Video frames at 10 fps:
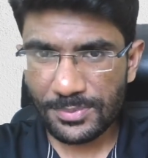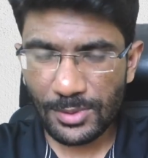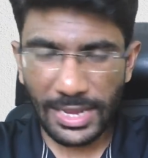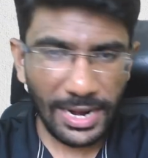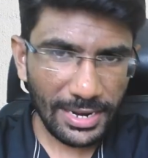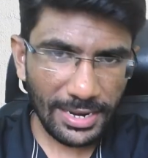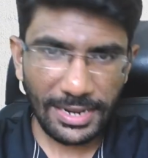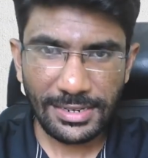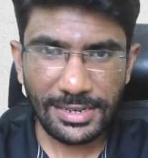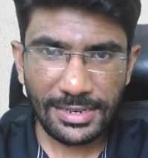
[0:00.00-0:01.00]
Okay,
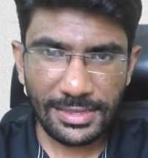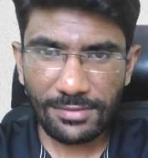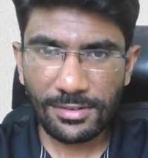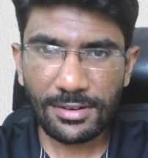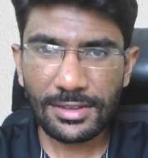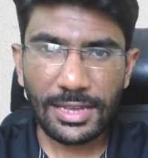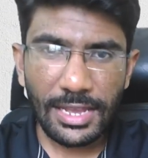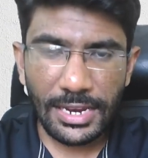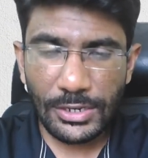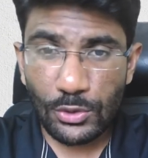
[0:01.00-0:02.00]
underline the word.
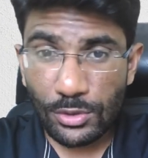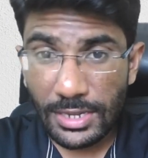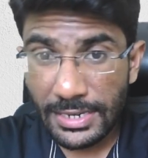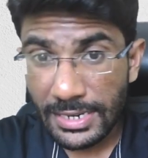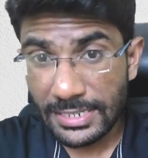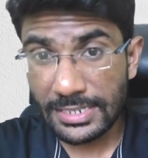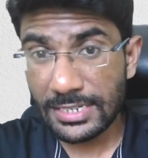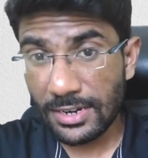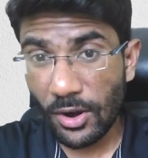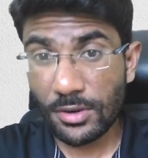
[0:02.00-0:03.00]
He took the
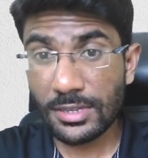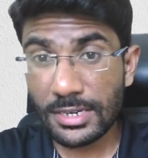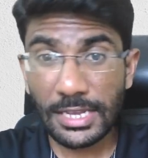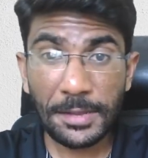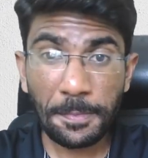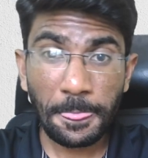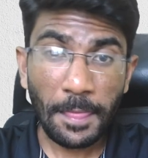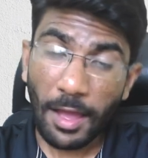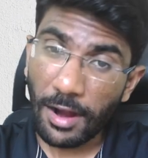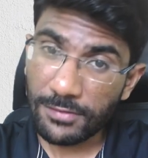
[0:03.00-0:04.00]
decision on the day
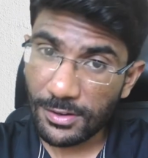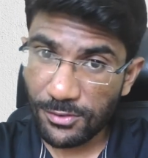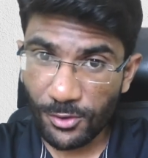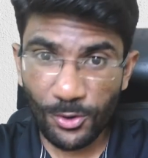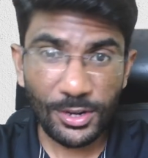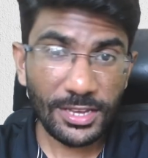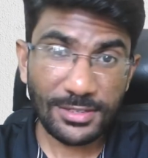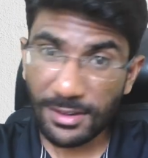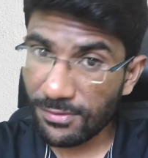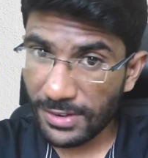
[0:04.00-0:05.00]
after 4
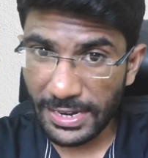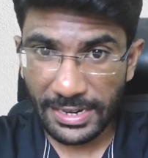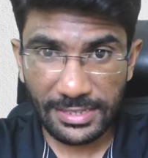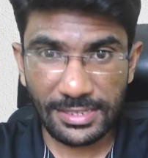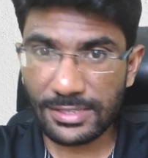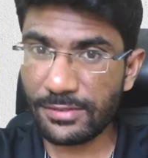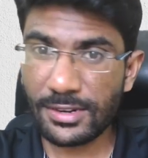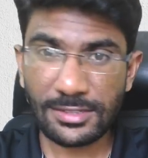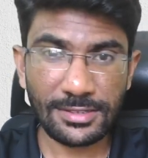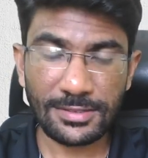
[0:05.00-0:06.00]
years of
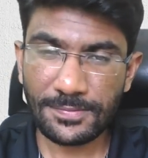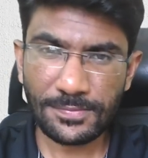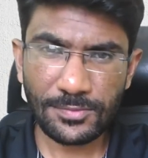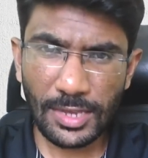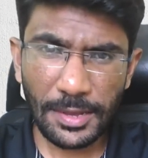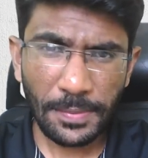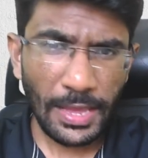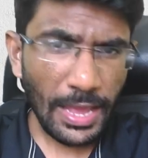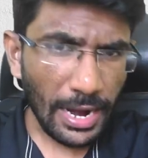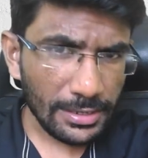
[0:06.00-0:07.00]
indecisiveness. Okay,
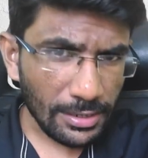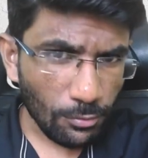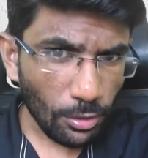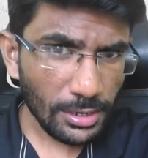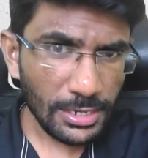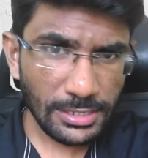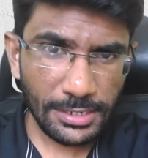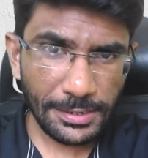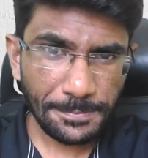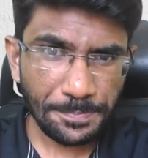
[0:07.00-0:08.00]
and that one
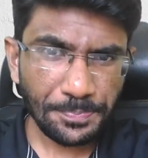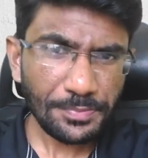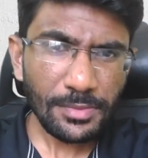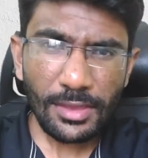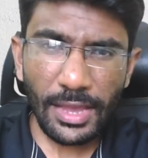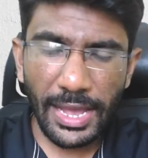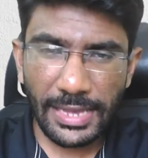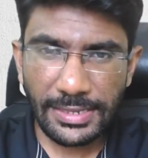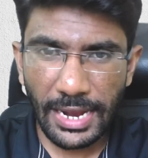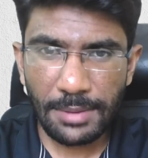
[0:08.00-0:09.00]
decision
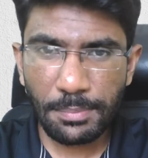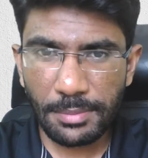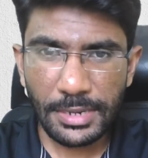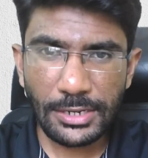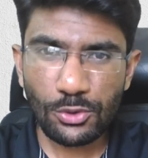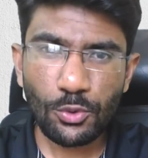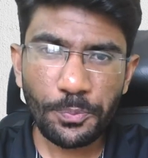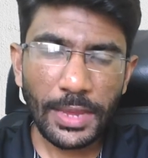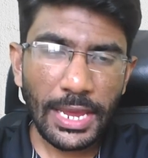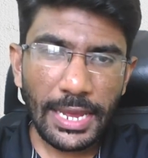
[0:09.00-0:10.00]
has helped me to
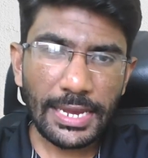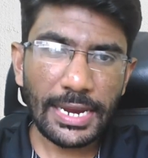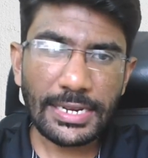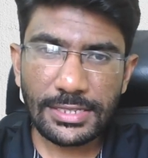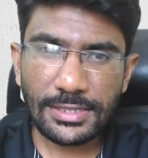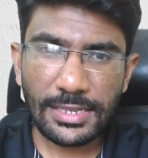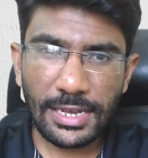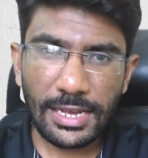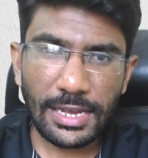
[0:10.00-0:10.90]
get his